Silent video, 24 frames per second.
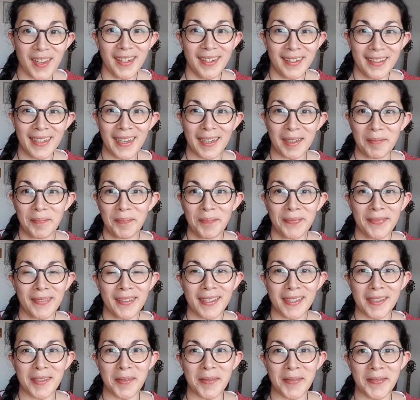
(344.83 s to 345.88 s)
Yeah,
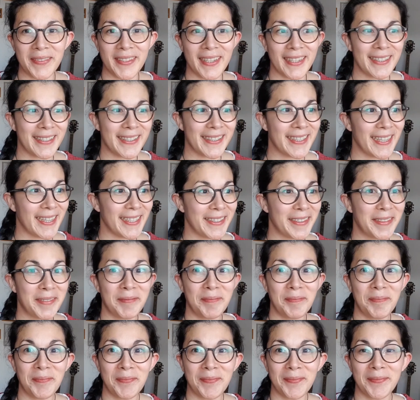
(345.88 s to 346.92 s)
so that's that.
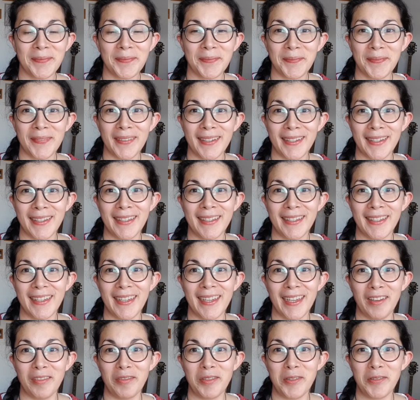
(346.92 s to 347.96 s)

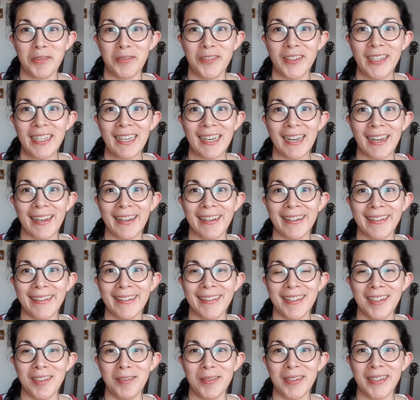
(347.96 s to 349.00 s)
If you feel like
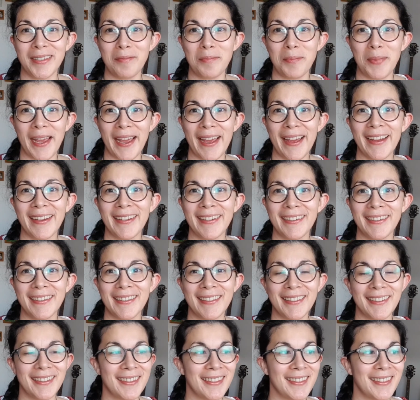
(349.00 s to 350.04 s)
you can bear,
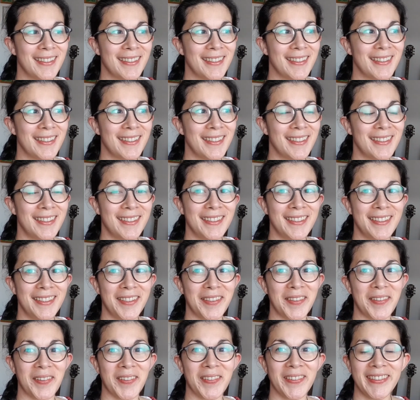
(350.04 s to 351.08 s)
you
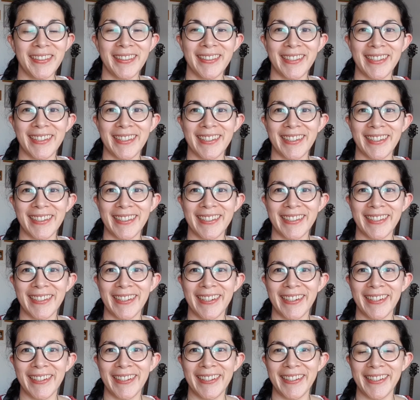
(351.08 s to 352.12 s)
know,
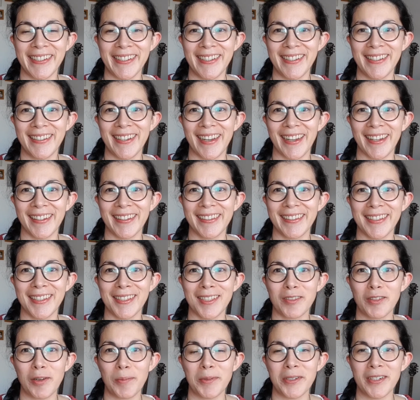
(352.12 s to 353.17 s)
disgustingly detailed
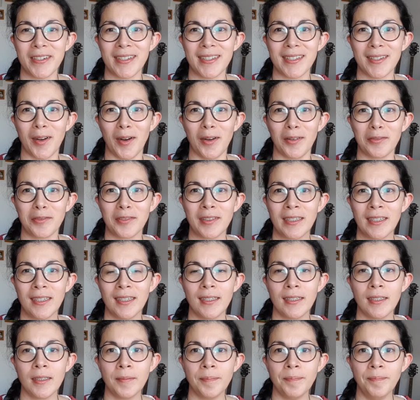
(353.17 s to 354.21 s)
descriptions of
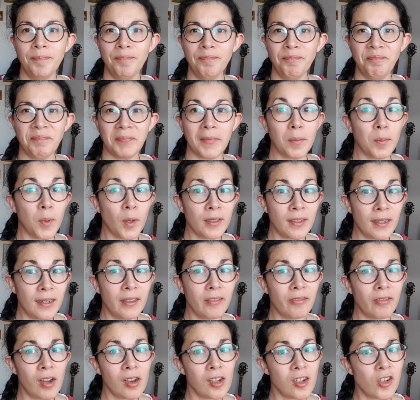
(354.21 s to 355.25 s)
bodily
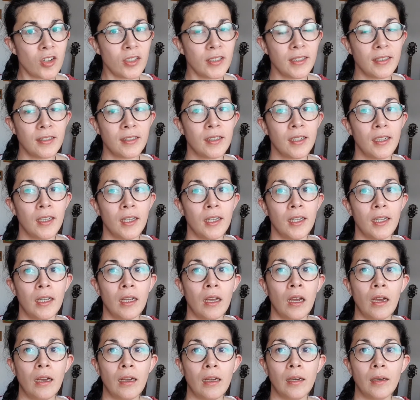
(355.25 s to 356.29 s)
functions
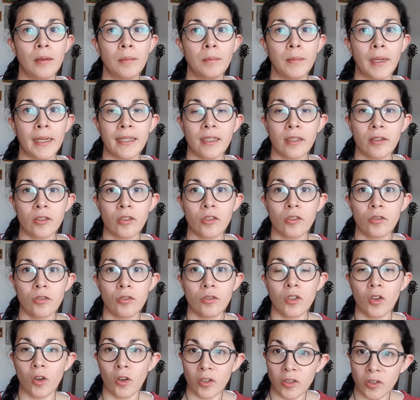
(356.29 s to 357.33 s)
and
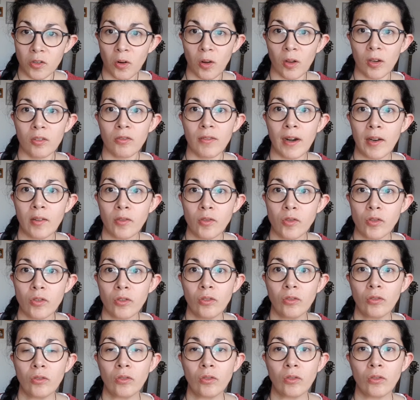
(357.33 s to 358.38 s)
dirt all around,
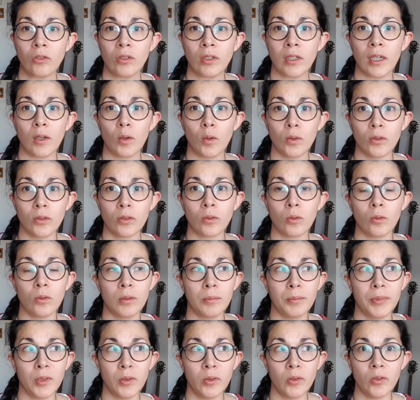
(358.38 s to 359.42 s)
also
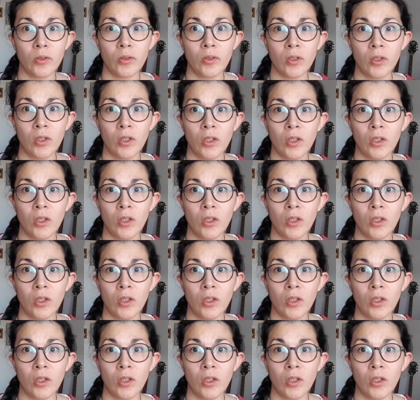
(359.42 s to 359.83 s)
abuse,